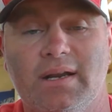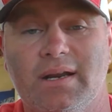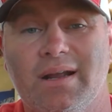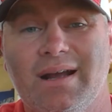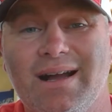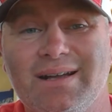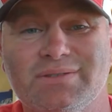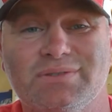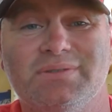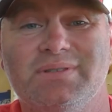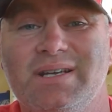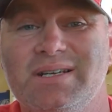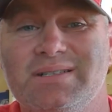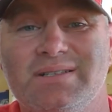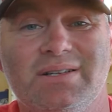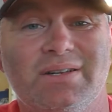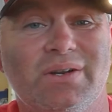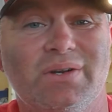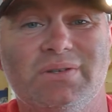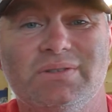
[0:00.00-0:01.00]

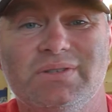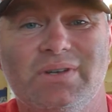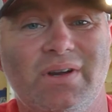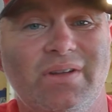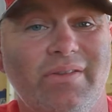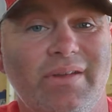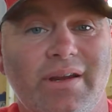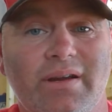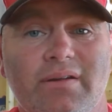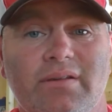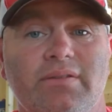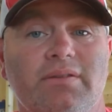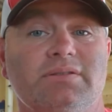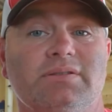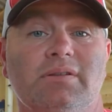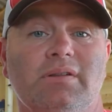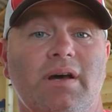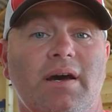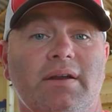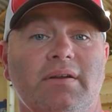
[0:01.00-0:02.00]
consultation that goes on there. There's
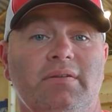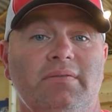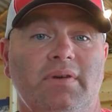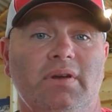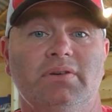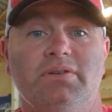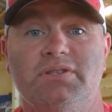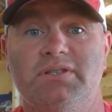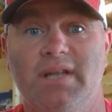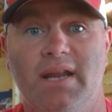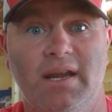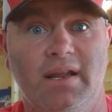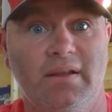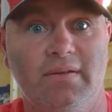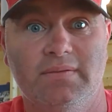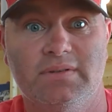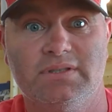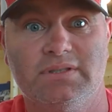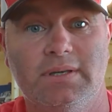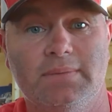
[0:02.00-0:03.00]
a lot of understanding
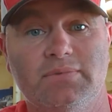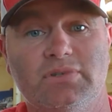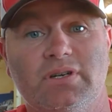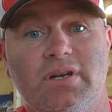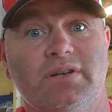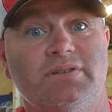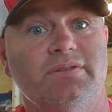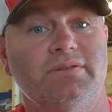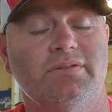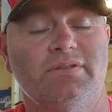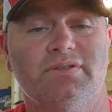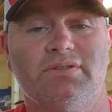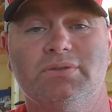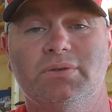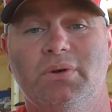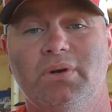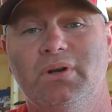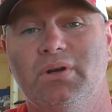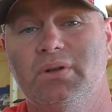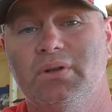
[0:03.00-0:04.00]
of the substructure of the
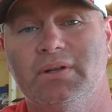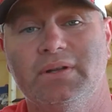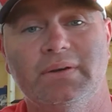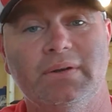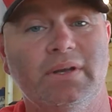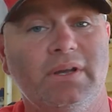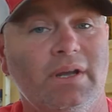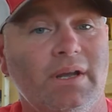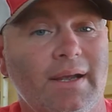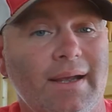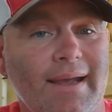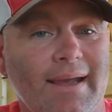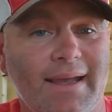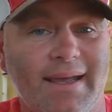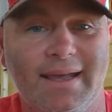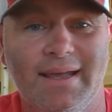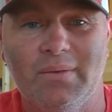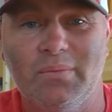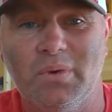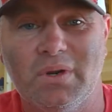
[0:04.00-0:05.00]
soil
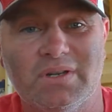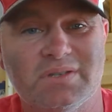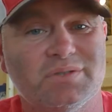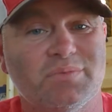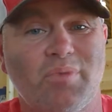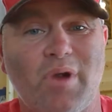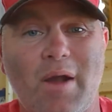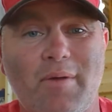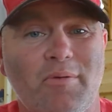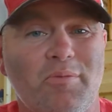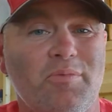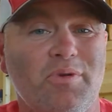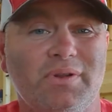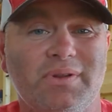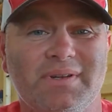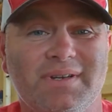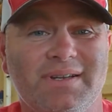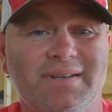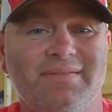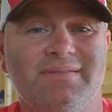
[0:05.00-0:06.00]
and what is the
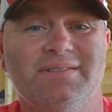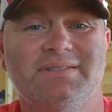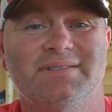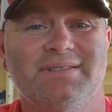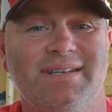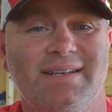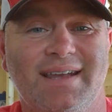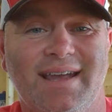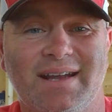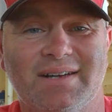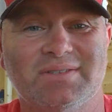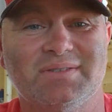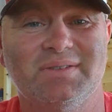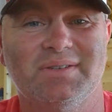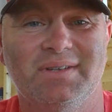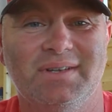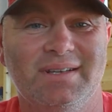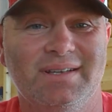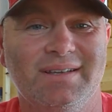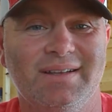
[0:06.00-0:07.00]
probability of this thing
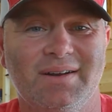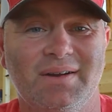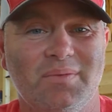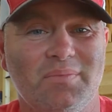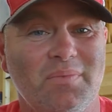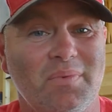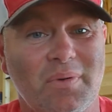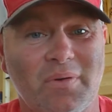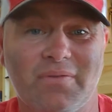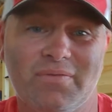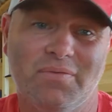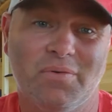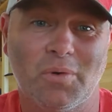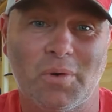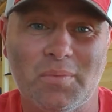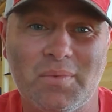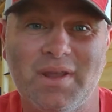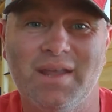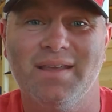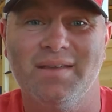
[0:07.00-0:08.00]
actually,
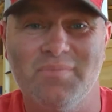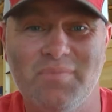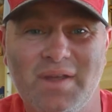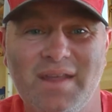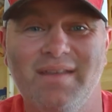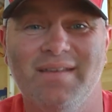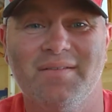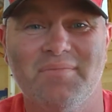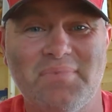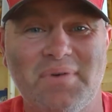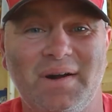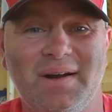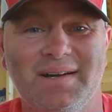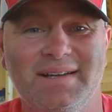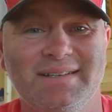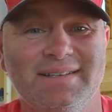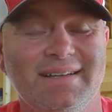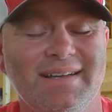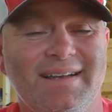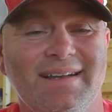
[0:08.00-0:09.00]
performing and being a
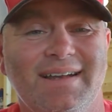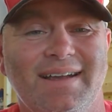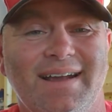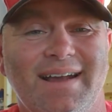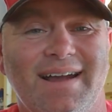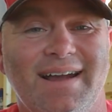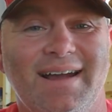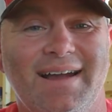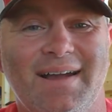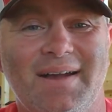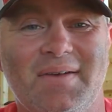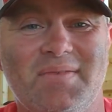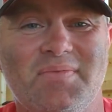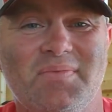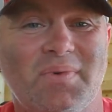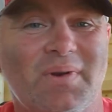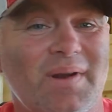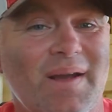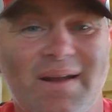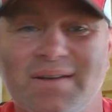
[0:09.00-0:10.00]
pond.
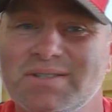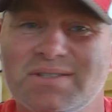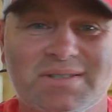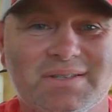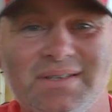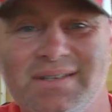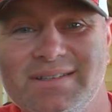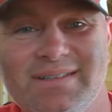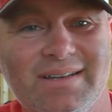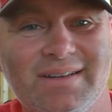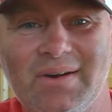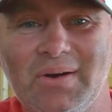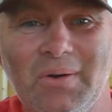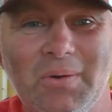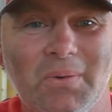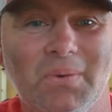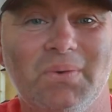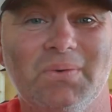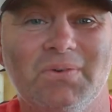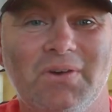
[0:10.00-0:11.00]
We're not just going to dig a
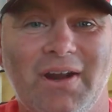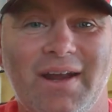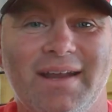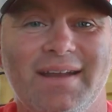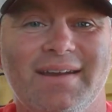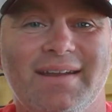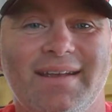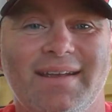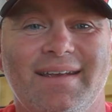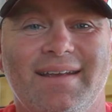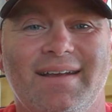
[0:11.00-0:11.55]
hole, right?